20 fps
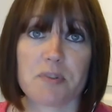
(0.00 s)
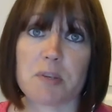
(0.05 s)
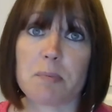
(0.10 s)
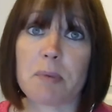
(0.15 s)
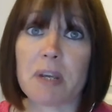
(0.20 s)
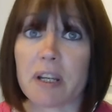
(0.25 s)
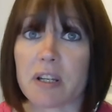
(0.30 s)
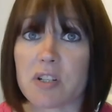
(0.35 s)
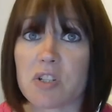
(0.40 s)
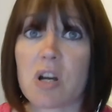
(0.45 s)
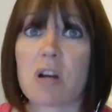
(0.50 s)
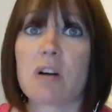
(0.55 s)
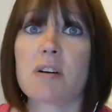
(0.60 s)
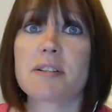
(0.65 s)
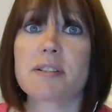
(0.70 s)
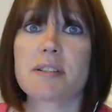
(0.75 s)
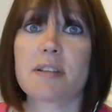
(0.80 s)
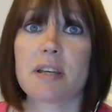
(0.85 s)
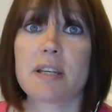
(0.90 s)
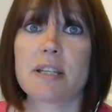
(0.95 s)
to pick a
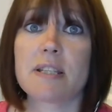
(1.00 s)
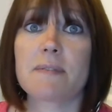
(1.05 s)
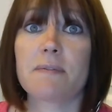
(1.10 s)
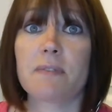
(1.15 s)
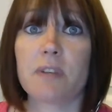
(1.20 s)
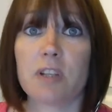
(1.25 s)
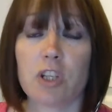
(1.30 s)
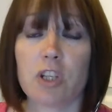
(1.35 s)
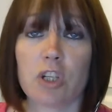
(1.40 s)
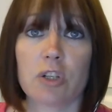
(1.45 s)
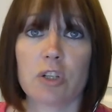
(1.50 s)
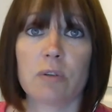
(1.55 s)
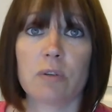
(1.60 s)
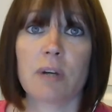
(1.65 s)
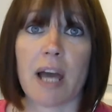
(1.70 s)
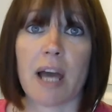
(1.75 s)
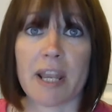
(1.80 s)
task that is for you